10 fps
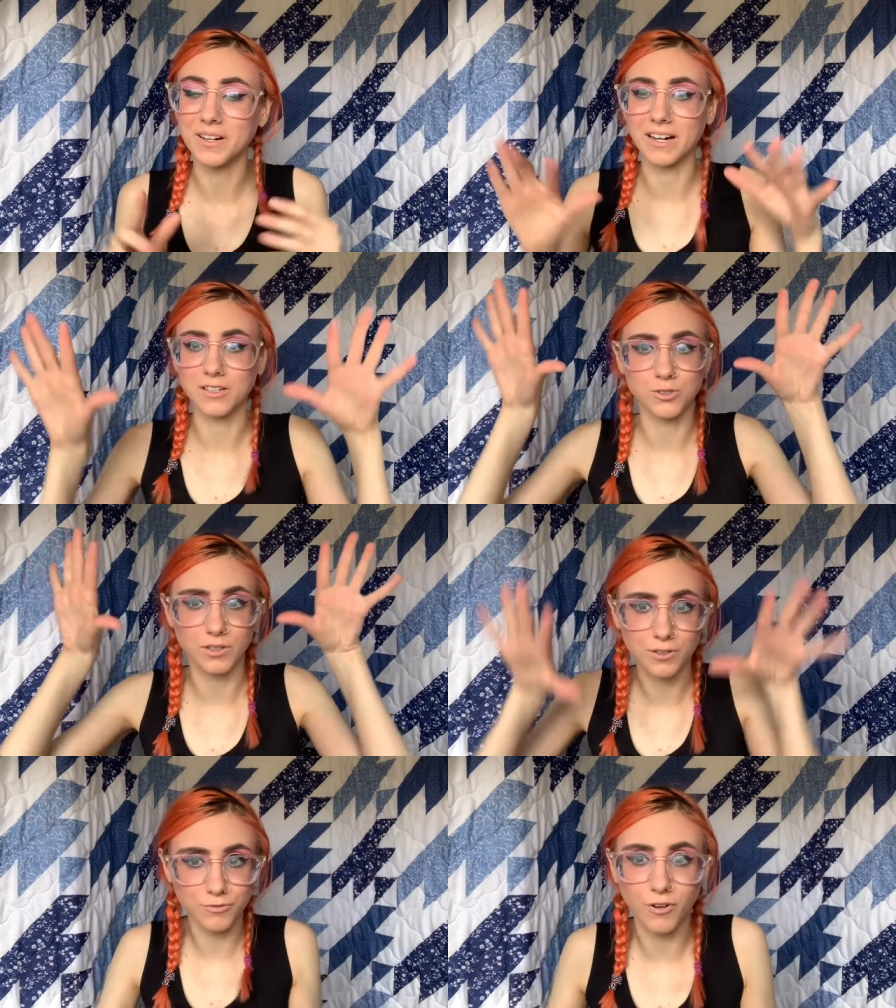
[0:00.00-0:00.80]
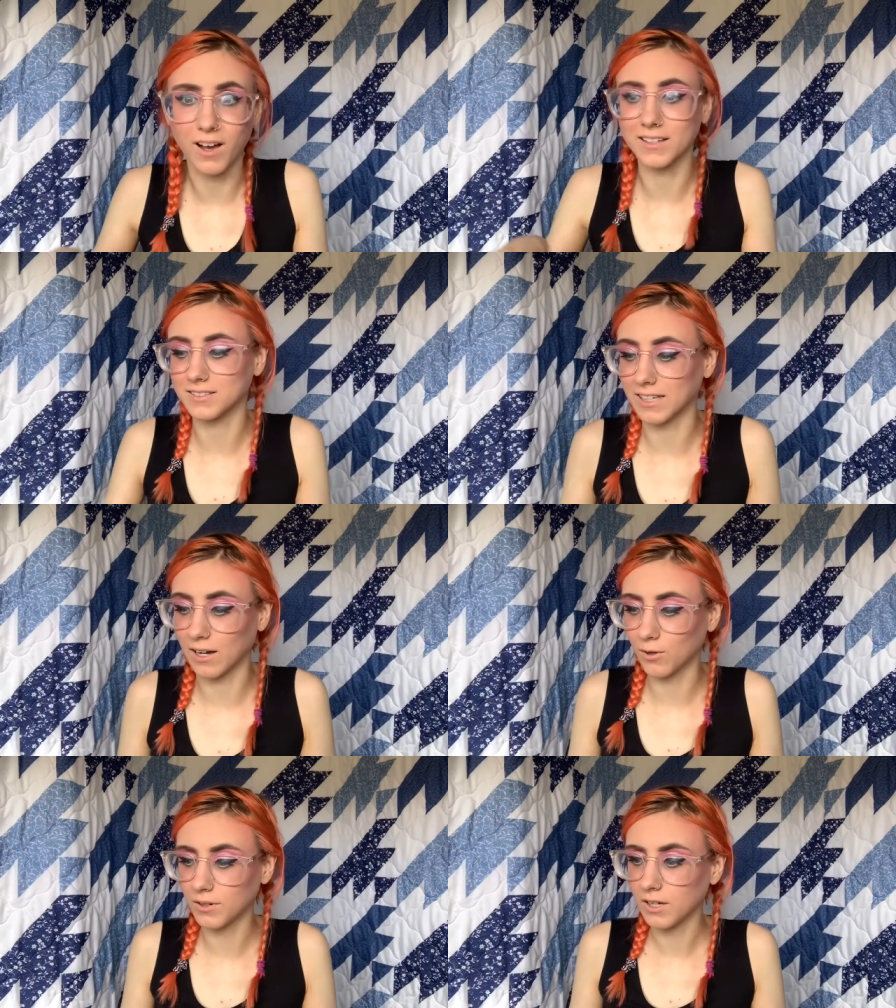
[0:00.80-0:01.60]
It actually like, flies
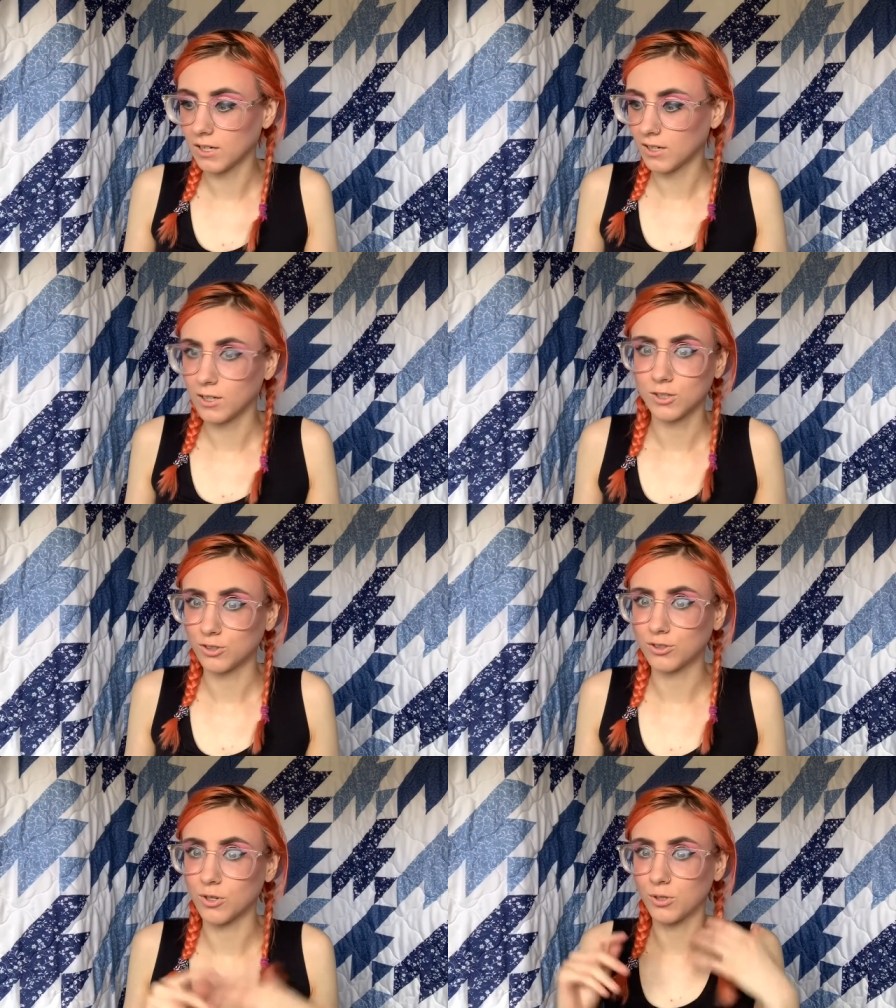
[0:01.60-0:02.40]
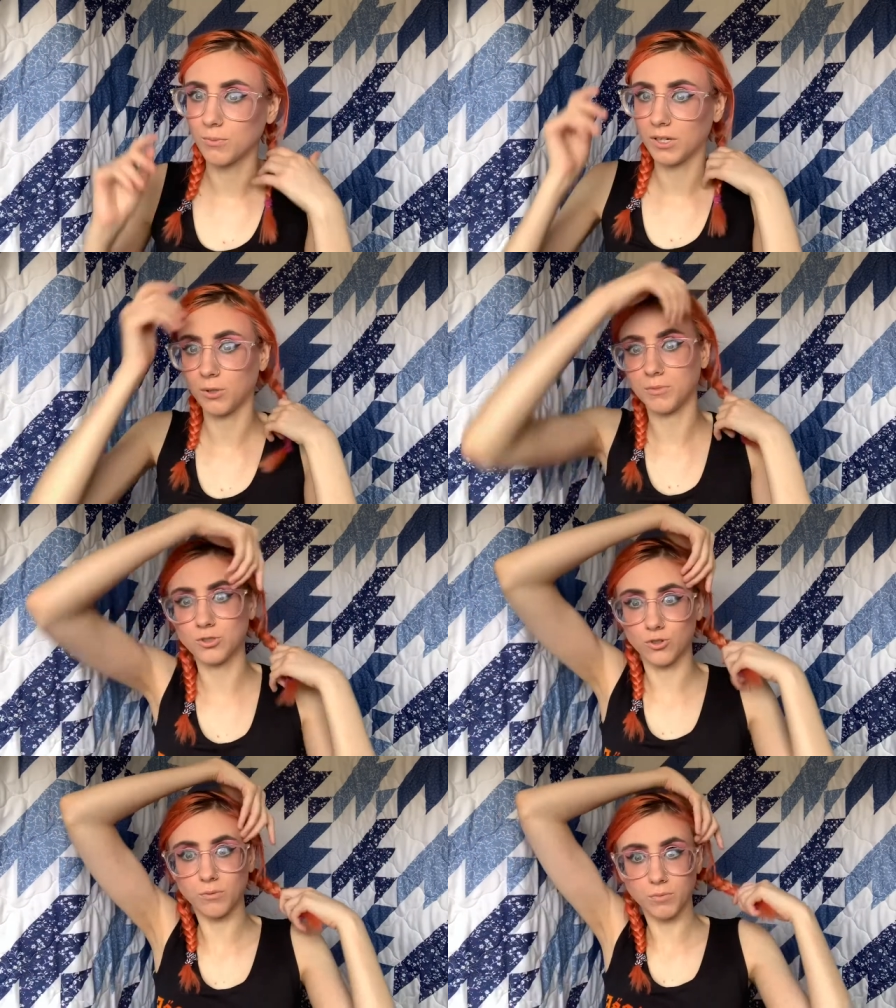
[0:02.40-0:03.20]
down. So you might hear me
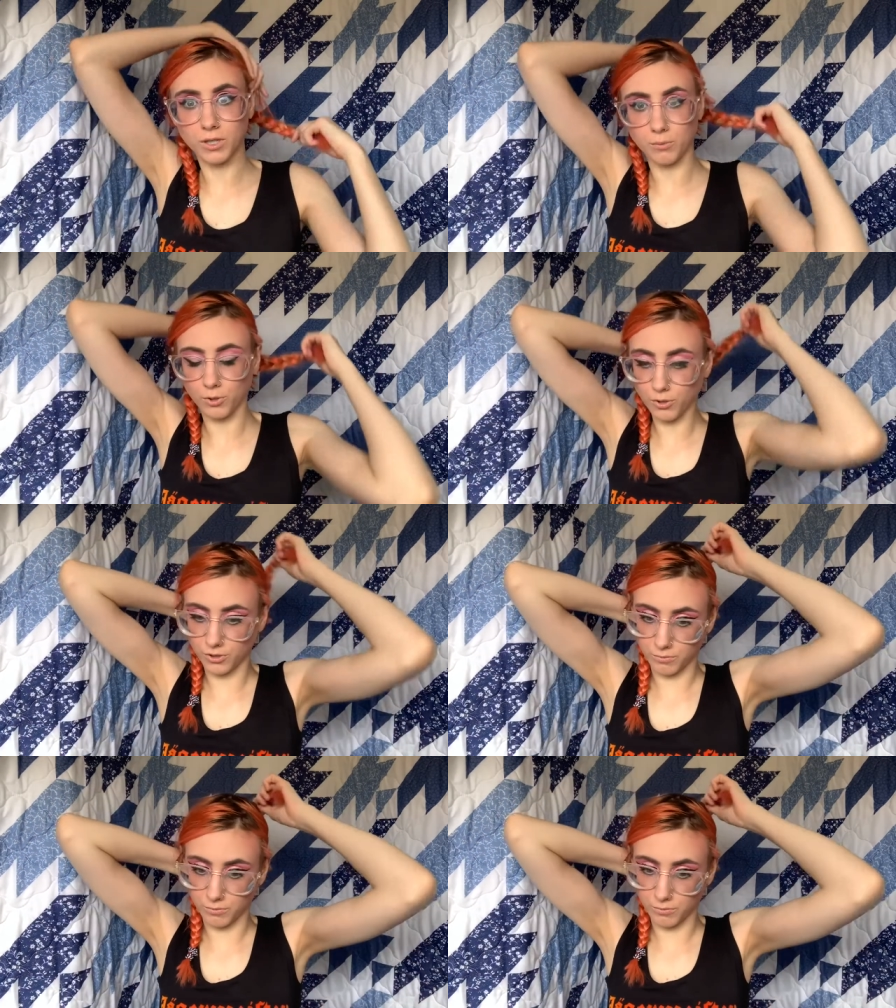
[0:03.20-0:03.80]
scream bloody murder.